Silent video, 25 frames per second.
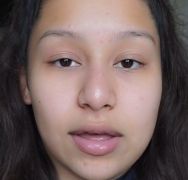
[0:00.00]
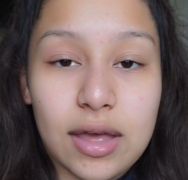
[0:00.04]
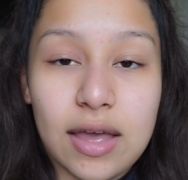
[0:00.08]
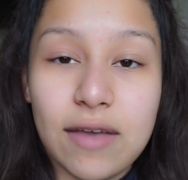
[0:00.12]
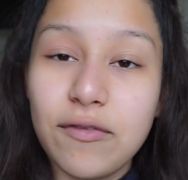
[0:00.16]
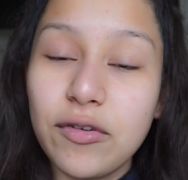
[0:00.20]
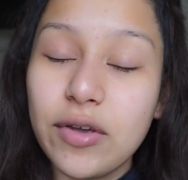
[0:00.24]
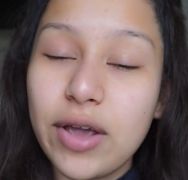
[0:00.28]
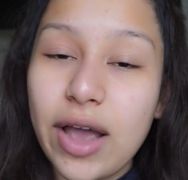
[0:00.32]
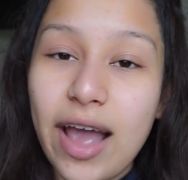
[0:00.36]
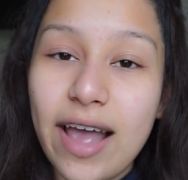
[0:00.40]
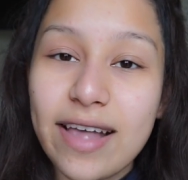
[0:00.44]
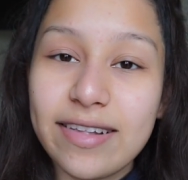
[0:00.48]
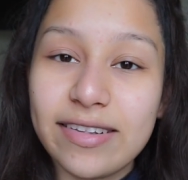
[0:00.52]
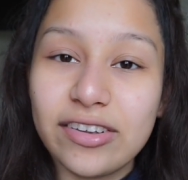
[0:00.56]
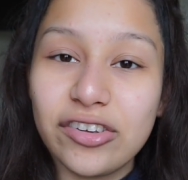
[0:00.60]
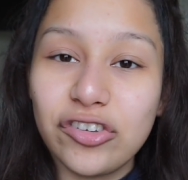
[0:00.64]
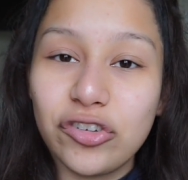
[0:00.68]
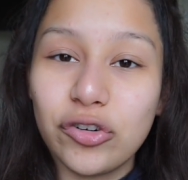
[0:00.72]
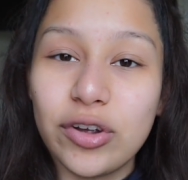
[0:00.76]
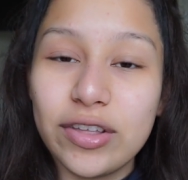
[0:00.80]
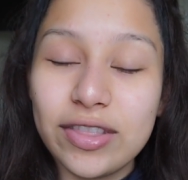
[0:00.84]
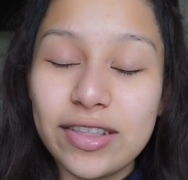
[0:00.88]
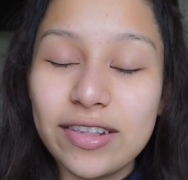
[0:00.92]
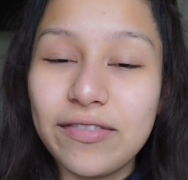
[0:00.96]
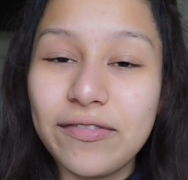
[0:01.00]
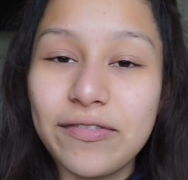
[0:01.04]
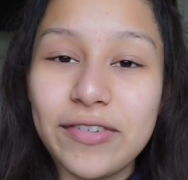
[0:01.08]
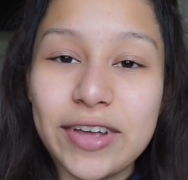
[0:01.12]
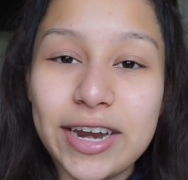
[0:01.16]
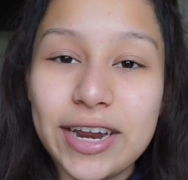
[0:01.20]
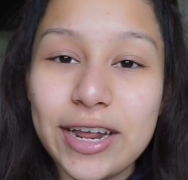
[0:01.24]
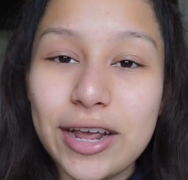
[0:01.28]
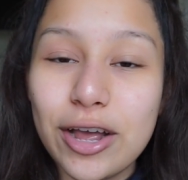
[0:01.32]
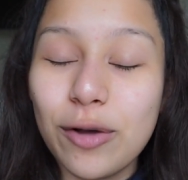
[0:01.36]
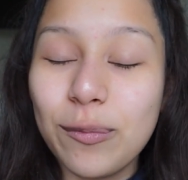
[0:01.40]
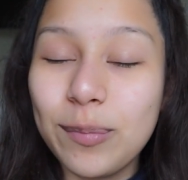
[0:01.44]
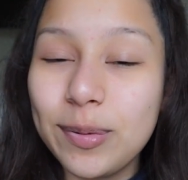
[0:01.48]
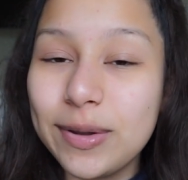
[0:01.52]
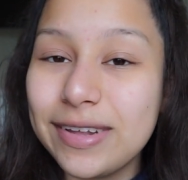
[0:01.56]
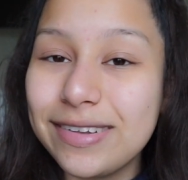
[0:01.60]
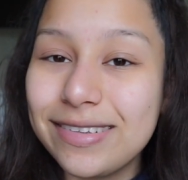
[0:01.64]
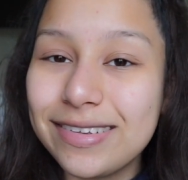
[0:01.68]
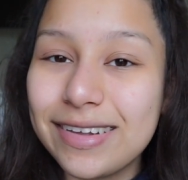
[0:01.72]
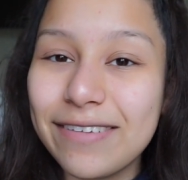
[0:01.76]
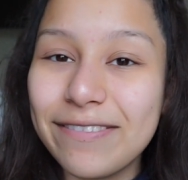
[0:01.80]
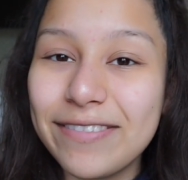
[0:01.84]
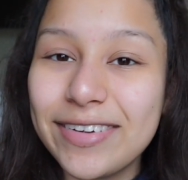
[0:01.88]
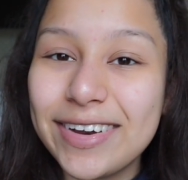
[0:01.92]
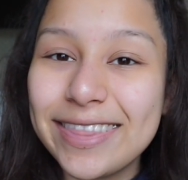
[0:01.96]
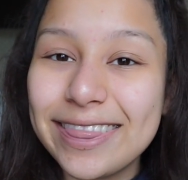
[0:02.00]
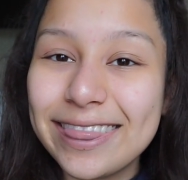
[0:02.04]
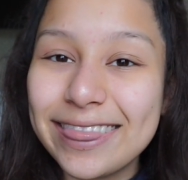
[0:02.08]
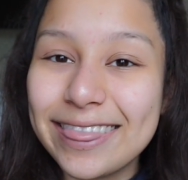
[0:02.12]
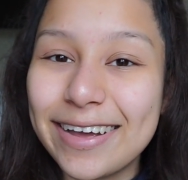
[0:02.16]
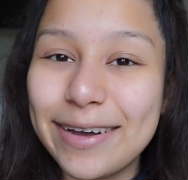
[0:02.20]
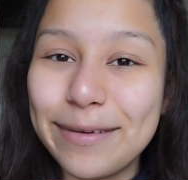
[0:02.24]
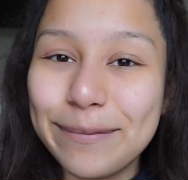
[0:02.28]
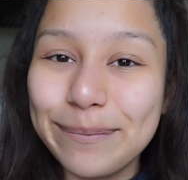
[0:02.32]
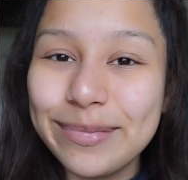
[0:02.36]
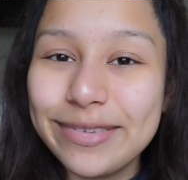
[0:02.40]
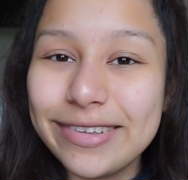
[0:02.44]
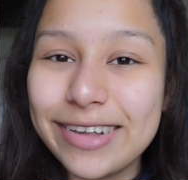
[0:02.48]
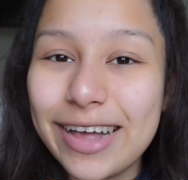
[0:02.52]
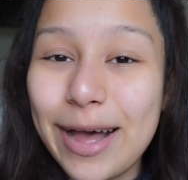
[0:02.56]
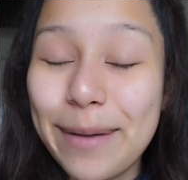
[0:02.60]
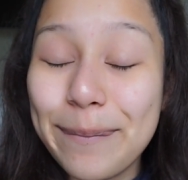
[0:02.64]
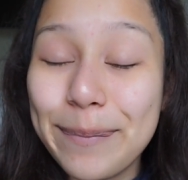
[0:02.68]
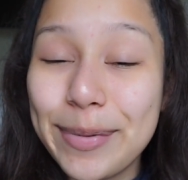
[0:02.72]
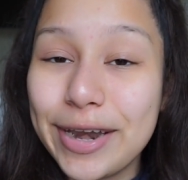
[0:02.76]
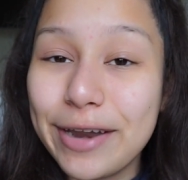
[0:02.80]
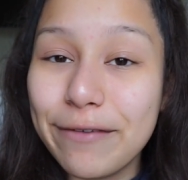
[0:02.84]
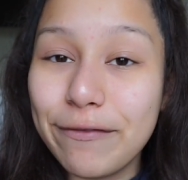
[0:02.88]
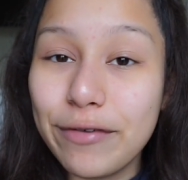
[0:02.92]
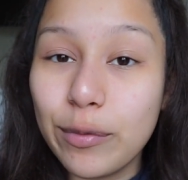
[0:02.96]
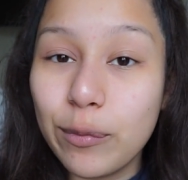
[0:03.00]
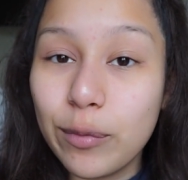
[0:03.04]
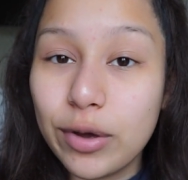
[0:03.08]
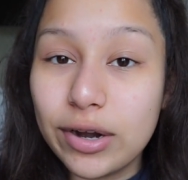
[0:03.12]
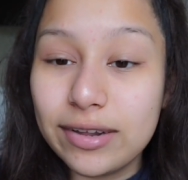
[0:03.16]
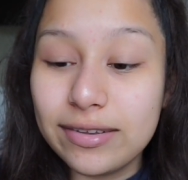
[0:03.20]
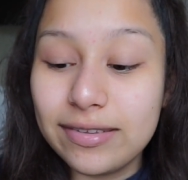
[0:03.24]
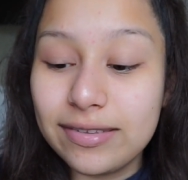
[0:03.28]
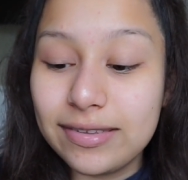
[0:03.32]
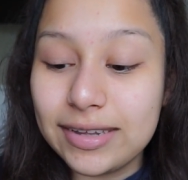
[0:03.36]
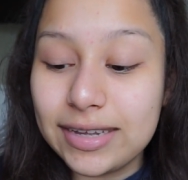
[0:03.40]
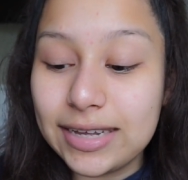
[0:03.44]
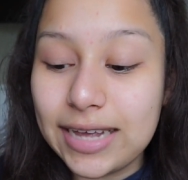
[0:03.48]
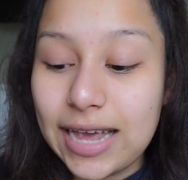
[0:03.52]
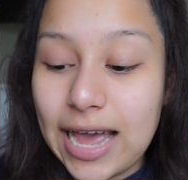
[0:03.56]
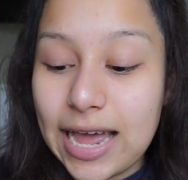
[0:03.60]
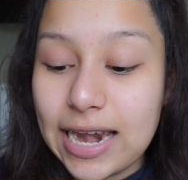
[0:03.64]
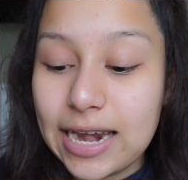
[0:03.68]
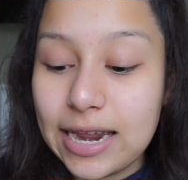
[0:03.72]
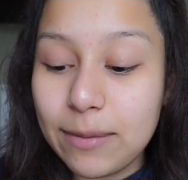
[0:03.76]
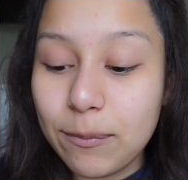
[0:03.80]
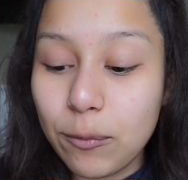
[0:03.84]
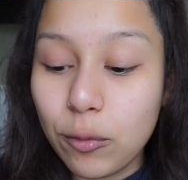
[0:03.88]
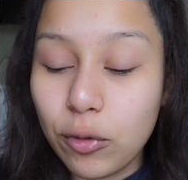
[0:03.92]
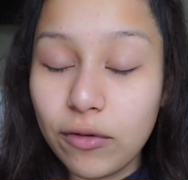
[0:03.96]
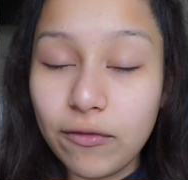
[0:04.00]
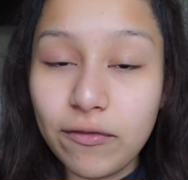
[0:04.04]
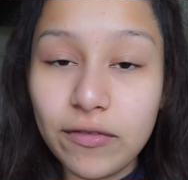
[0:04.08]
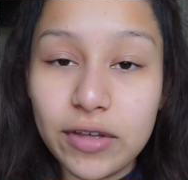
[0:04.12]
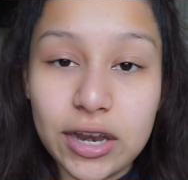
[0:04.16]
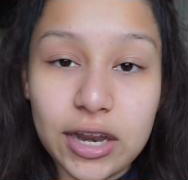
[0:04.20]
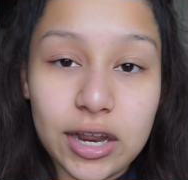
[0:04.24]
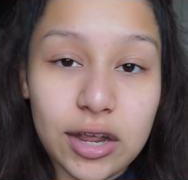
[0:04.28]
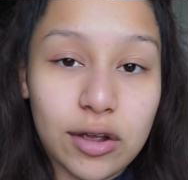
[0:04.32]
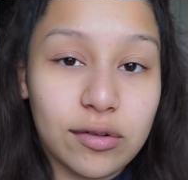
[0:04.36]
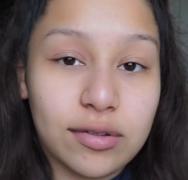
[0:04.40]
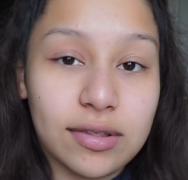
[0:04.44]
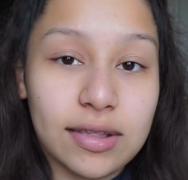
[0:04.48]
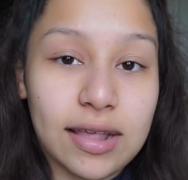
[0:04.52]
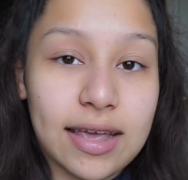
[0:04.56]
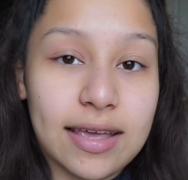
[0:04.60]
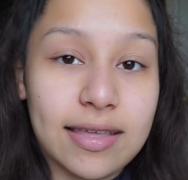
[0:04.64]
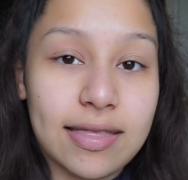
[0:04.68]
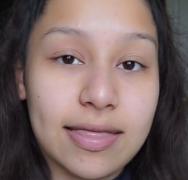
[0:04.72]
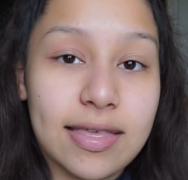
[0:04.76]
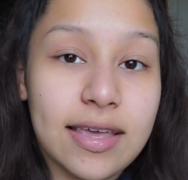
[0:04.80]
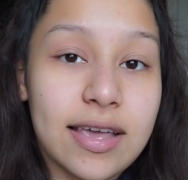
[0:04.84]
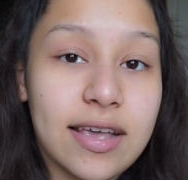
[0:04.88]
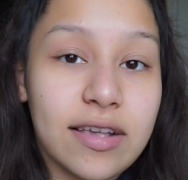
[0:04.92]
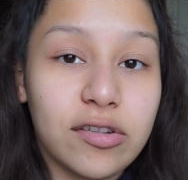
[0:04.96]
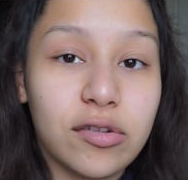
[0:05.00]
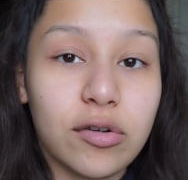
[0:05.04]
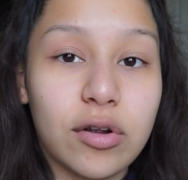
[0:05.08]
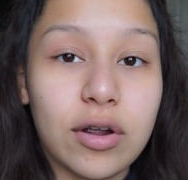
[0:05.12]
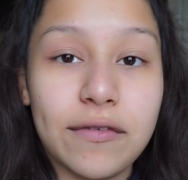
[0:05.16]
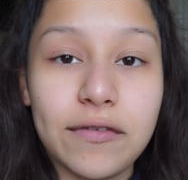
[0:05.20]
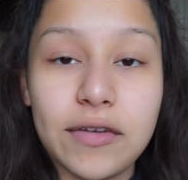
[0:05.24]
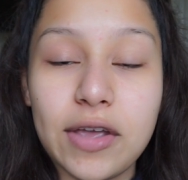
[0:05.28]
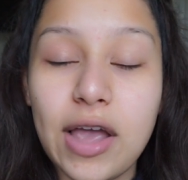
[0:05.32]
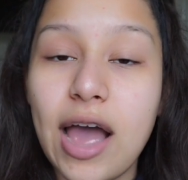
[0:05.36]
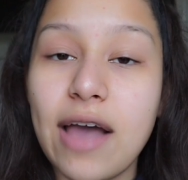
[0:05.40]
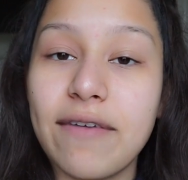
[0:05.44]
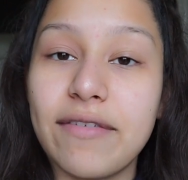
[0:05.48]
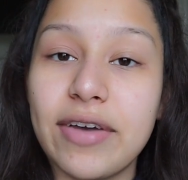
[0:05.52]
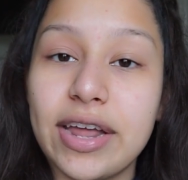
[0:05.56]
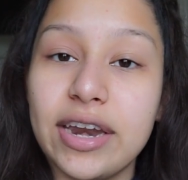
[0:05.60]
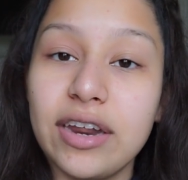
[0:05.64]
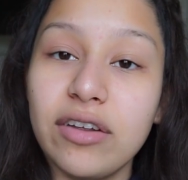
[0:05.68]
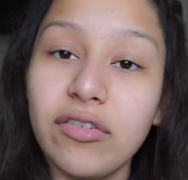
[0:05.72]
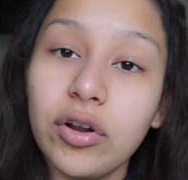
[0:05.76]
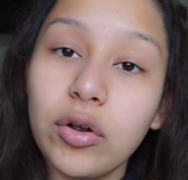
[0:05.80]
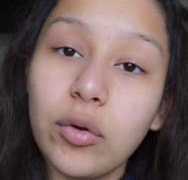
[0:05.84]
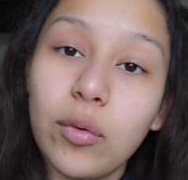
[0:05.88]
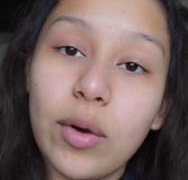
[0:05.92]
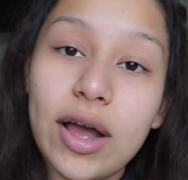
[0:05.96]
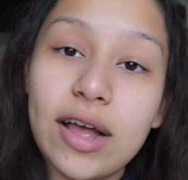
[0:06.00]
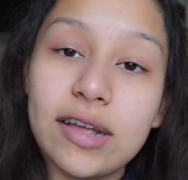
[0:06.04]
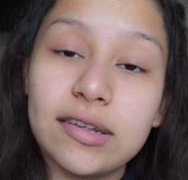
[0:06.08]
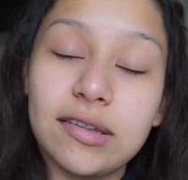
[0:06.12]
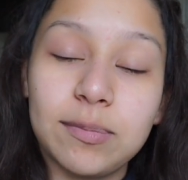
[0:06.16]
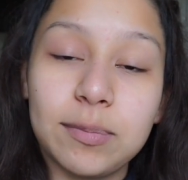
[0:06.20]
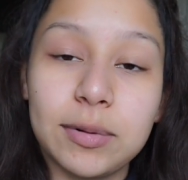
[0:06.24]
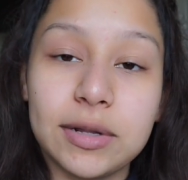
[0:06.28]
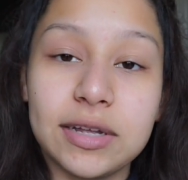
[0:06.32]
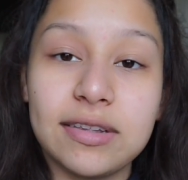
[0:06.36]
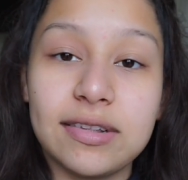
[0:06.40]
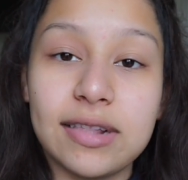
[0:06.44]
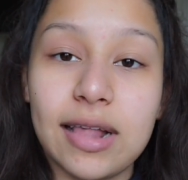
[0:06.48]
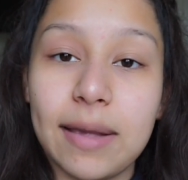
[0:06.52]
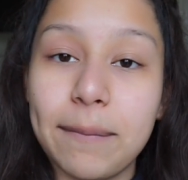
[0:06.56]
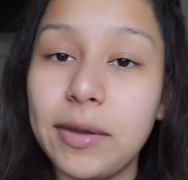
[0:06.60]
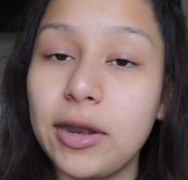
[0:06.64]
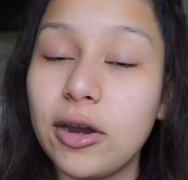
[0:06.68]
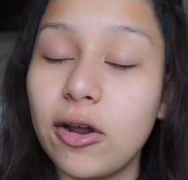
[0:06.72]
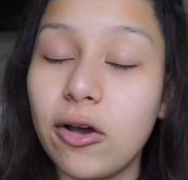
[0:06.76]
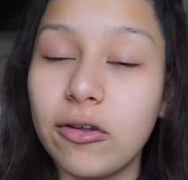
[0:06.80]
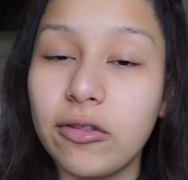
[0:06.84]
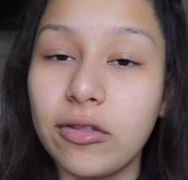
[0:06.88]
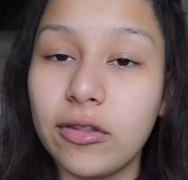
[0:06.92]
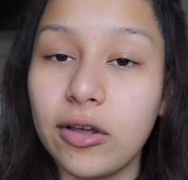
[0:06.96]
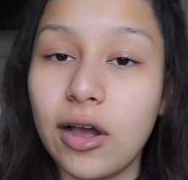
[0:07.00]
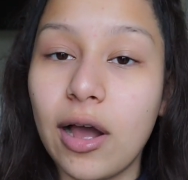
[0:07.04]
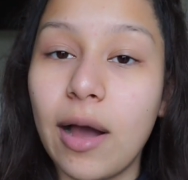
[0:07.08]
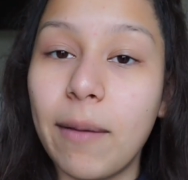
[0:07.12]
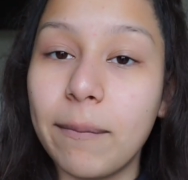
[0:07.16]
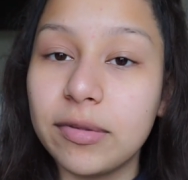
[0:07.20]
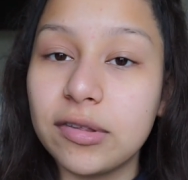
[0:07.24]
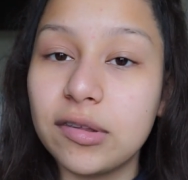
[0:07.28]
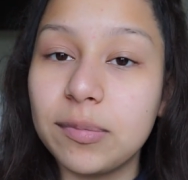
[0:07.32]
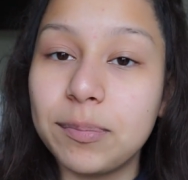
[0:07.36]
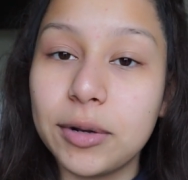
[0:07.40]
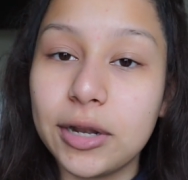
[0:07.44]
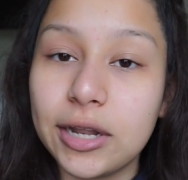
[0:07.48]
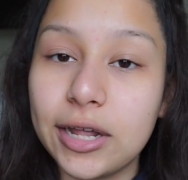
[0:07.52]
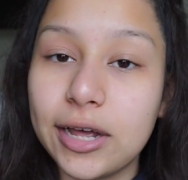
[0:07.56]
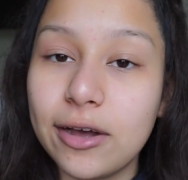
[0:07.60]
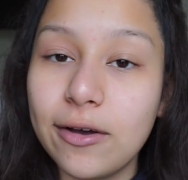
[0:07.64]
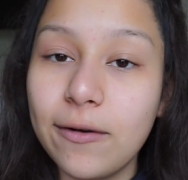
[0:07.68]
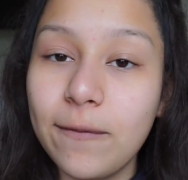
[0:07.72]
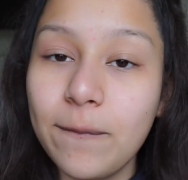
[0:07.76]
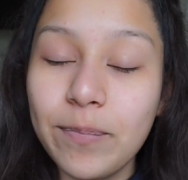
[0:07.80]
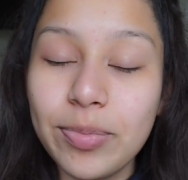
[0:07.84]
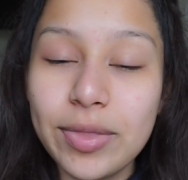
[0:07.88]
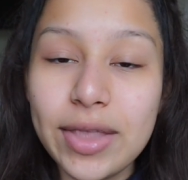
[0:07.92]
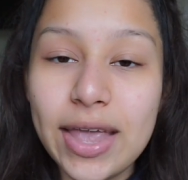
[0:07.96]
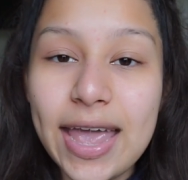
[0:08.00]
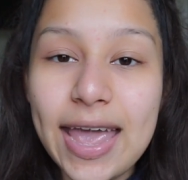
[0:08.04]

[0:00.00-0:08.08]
If you guys enjoyed this video, please give it a thumbs up, and if you want to see any more videos like this, or if you have any requests, please let me know in the comments below,